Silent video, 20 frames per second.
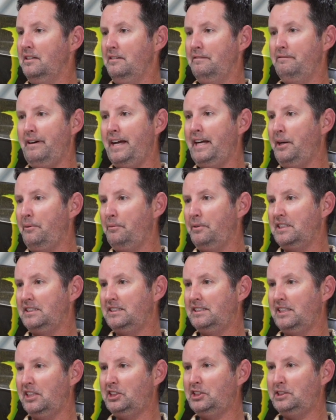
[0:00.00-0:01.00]
fighting with a
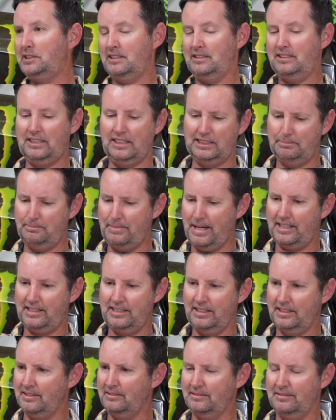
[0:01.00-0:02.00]
sus- suspect
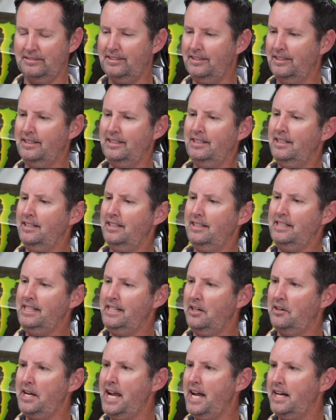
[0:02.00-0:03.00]
and you
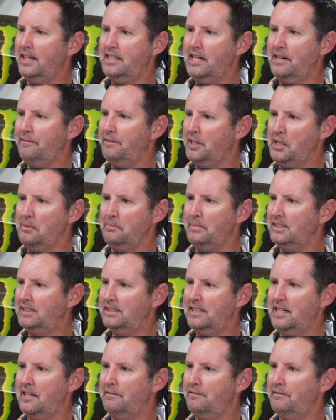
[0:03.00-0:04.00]
know handcuffing them and
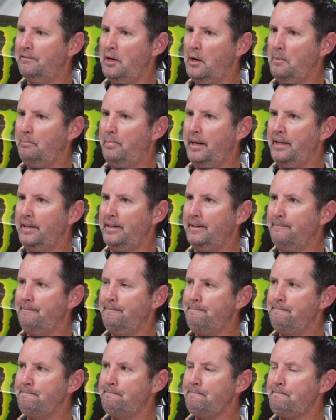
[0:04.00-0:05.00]
stuff. Mm-hmm. But
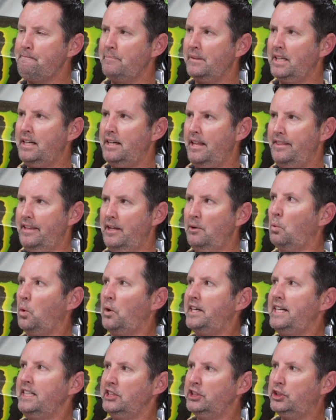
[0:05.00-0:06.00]
then
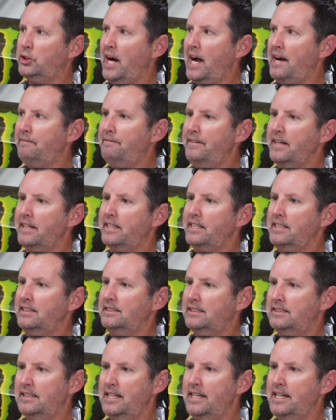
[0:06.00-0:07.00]
working traffic, you
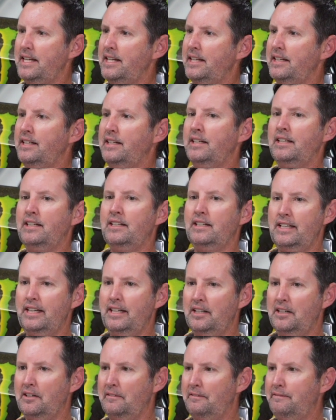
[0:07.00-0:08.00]
see
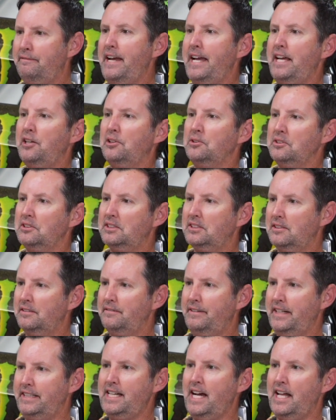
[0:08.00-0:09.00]
you know fatals,
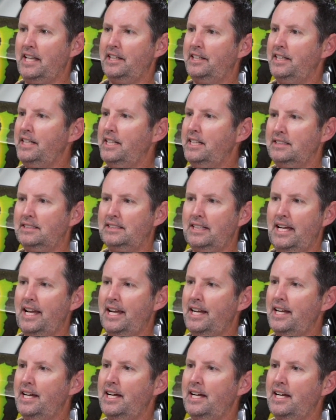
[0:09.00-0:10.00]
fatalities,
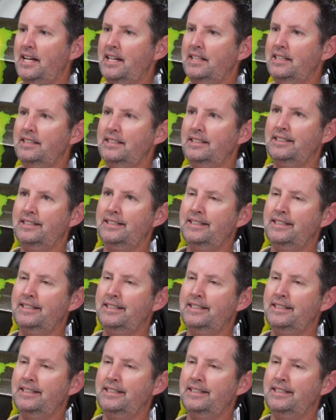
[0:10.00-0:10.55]
and